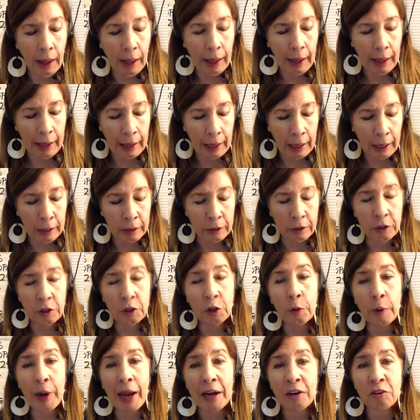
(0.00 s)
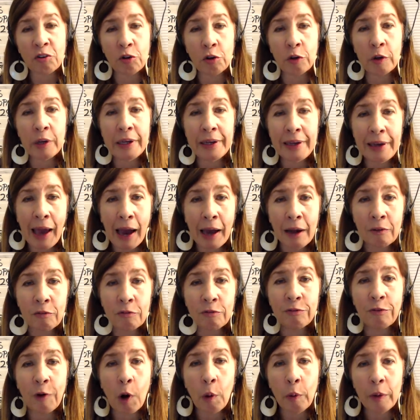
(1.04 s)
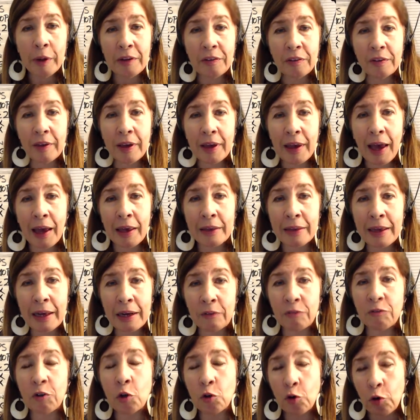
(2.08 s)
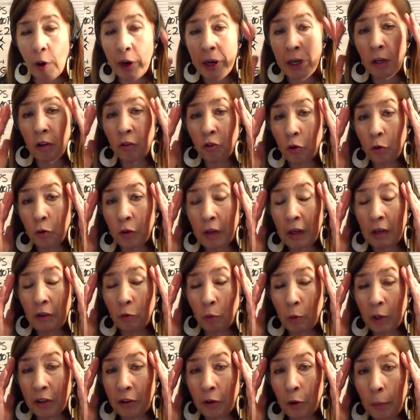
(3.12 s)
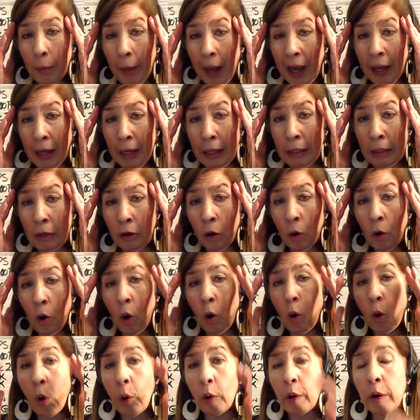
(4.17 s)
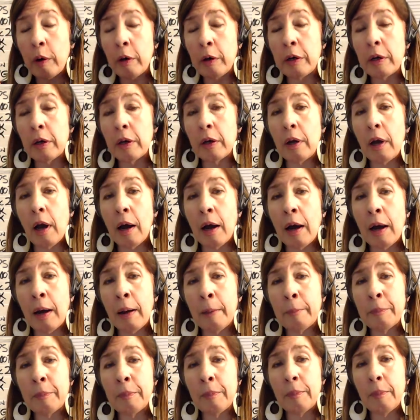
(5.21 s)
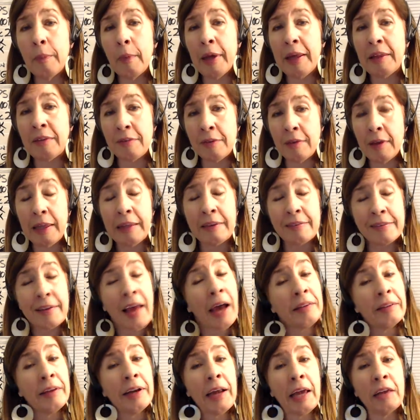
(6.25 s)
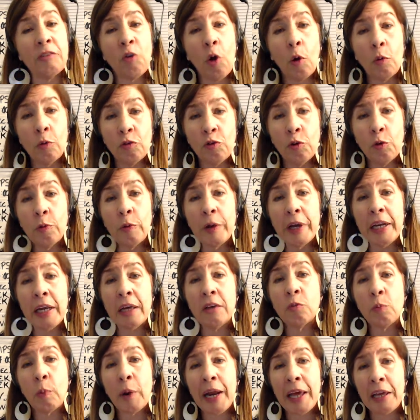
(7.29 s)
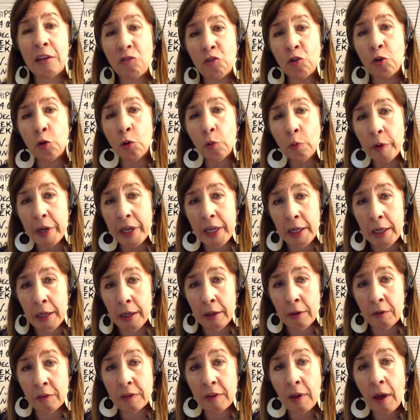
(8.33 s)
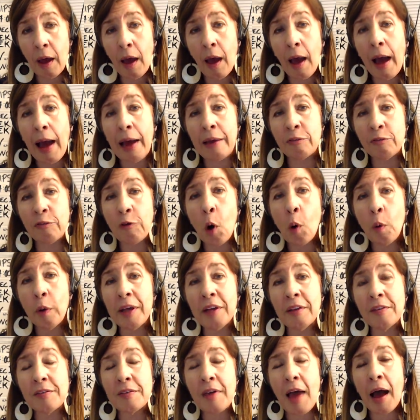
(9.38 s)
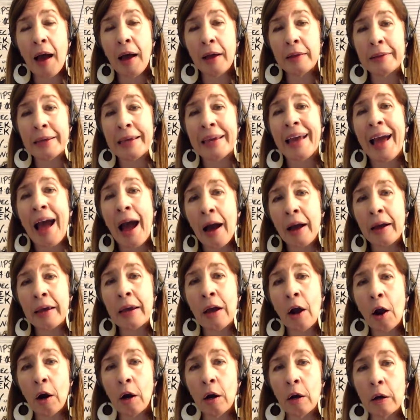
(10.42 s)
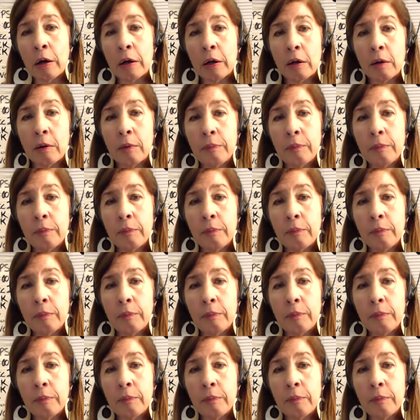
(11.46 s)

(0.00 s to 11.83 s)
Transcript: and you're actually not focusing on that, if you're trying to do things with your mind, or um, It's, it's not that I don't do readings. When I do readings, I focus on the high heart.